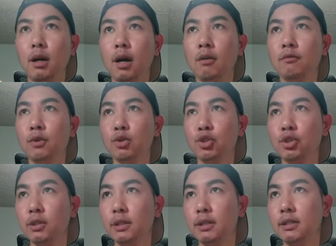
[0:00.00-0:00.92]

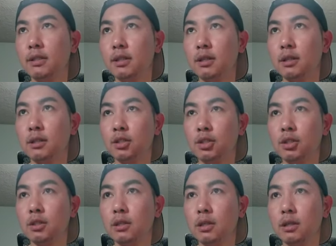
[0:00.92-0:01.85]
Unfortunately,
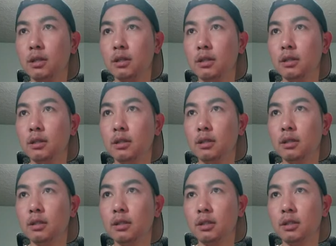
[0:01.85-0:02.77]

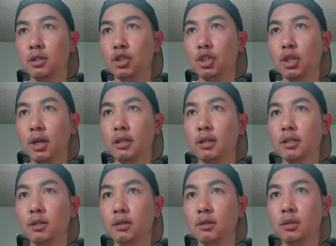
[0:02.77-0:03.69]
it's in
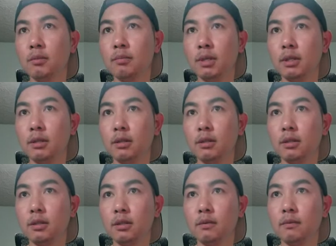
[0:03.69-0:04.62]
Chinese only, but
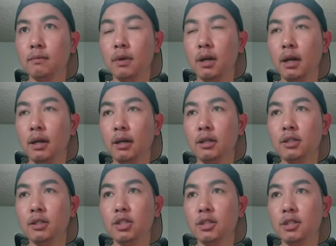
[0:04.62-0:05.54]
I can just
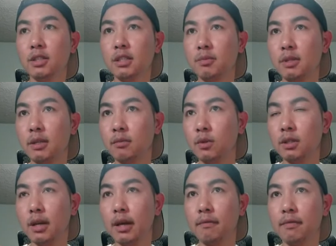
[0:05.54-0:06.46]
explain what they have
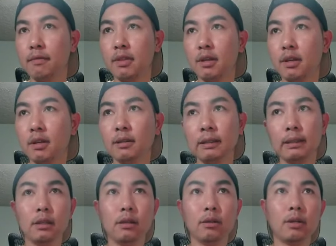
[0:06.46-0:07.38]
there.
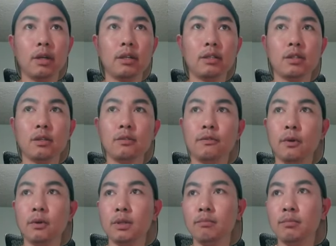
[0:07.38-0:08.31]
Okay, so for
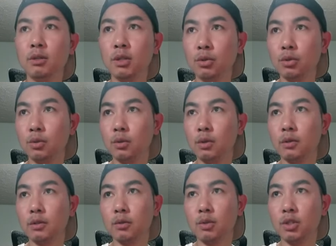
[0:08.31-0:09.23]
the Bono
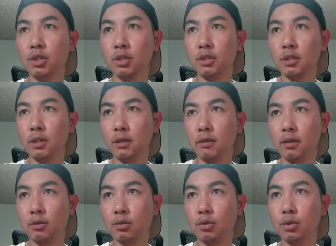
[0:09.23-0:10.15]
tool, so which is
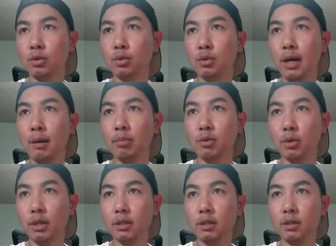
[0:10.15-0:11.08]
the tool to
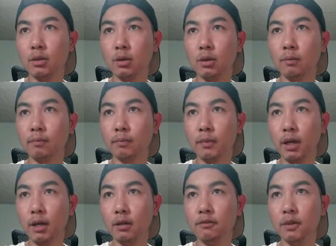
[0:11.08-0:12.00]
upgrade your
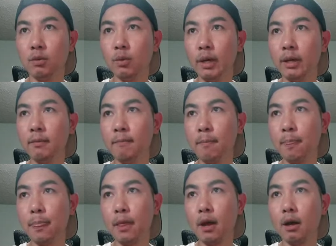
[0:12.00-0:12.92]
firmware,
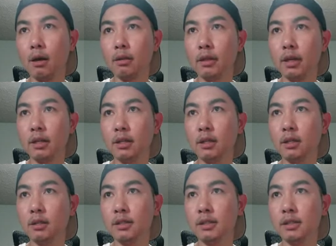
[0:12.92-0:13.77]
they